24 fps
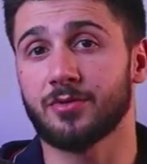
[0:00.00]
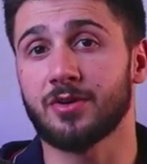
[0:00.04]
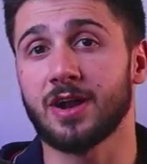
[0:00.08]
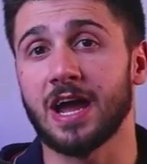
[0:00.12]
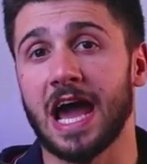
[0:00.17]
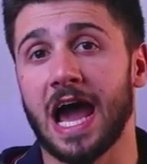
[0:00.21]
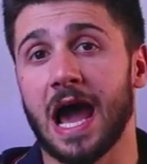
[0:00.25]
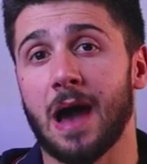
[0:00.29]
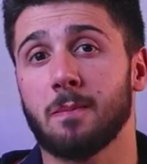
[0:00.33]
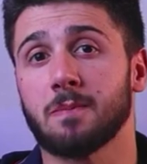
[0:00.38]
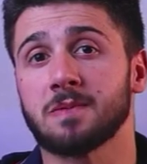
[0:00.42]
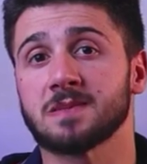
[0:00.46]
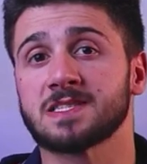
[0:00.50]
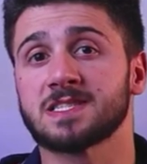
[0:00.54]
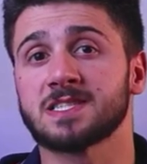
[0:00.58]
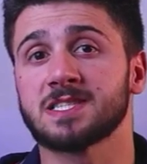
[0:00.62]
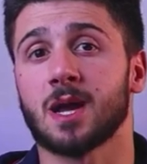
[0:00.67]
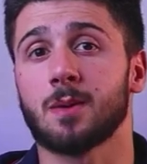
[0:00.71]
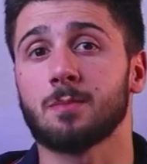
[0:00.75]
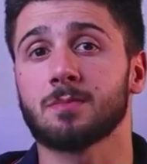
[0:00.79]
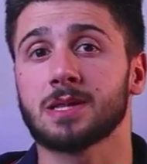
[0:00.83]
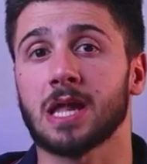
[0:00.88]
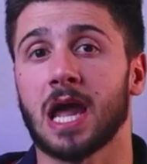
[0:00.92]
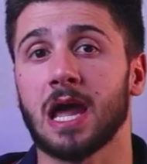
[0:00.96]
Perhaps
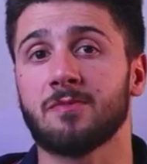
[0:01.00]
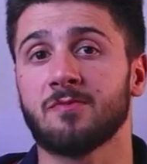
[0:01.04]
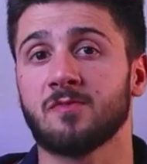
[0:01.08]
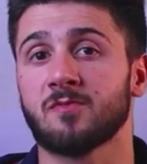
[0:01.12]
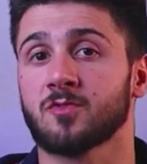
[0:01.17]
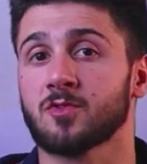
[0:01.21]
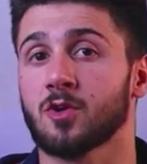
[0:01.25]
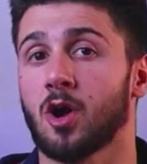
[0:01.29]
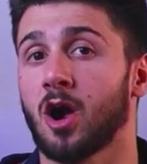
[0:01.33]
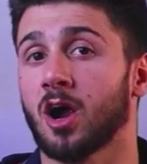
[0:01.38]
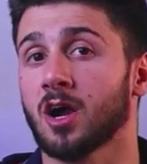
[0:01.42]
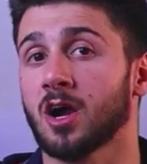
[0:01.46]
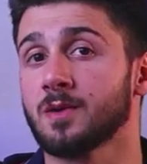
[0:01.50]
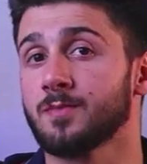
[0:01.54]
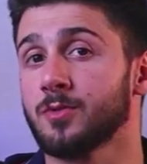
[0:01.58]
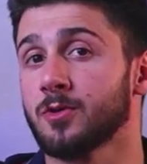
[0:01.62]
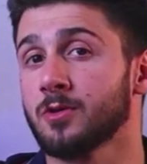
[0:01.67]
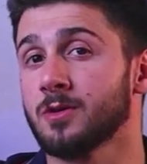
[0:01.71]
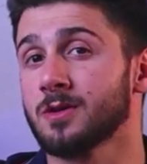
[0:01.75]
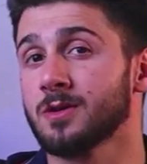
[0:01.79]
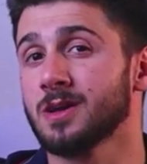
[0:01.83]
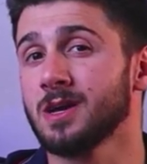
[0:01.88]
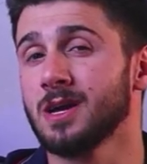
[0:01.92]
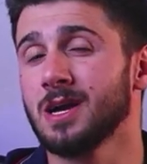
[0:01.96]
some type of
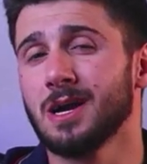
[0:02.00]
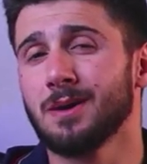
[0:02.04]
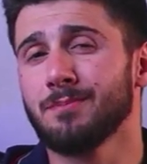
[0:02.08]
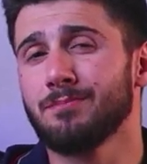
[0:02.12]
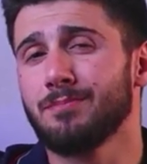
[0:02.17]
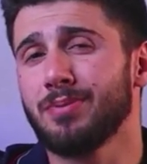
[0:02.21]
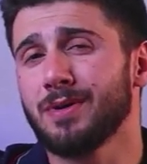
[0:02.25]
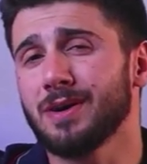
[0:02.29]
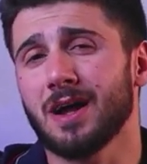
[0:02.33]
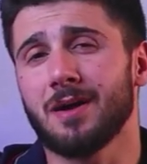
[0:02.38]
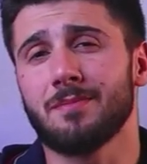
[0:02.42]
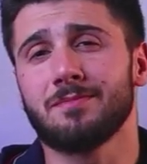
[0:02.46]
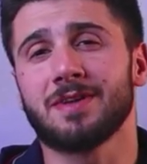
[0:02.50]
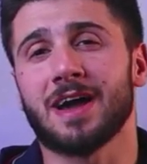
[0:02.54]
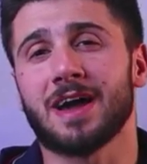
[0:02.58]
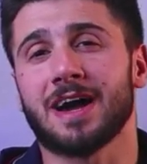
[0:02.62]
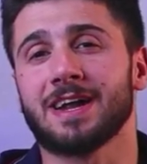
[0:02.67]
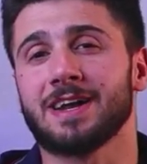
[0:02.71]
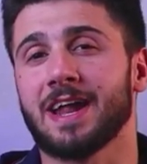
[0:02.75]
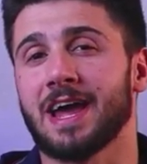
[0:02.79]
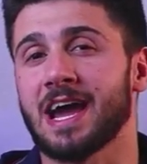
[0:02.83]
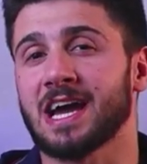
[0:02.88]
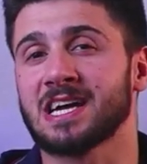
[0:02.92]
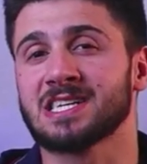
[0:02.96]
cardboard, but I'm
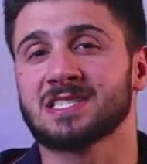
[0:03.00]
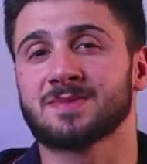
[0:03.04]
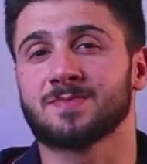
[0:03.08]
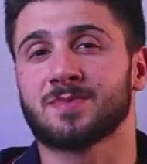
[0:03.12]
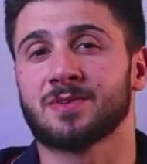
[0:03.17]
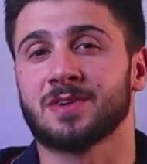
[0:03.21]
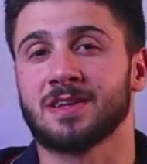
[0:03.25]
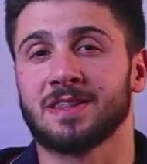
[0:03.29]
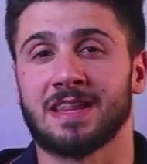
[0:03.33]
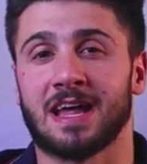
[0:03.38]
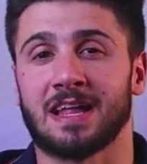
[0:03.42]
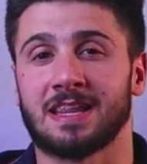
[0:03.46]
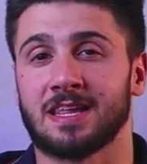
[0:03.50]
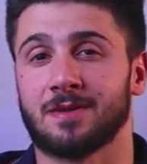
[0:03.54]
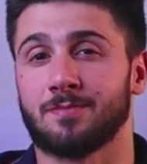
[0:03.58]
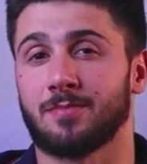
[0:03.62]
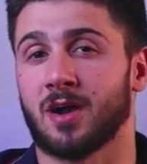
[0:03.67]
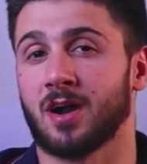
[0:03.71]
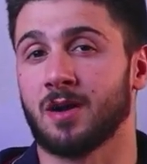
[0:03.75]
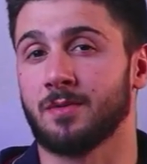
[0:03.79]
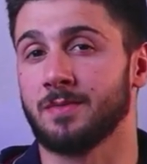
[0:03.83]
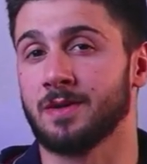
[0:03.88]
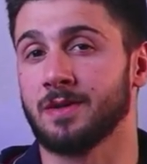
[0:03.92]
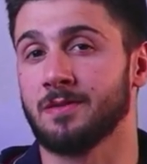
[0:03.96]
not an expert in that
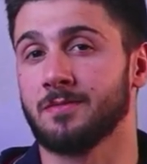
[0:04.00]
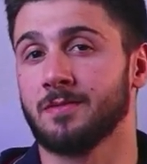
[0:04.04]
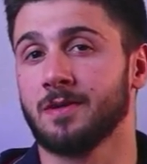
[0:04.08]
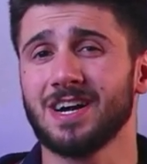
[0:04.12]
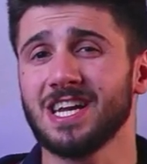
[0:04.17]
department.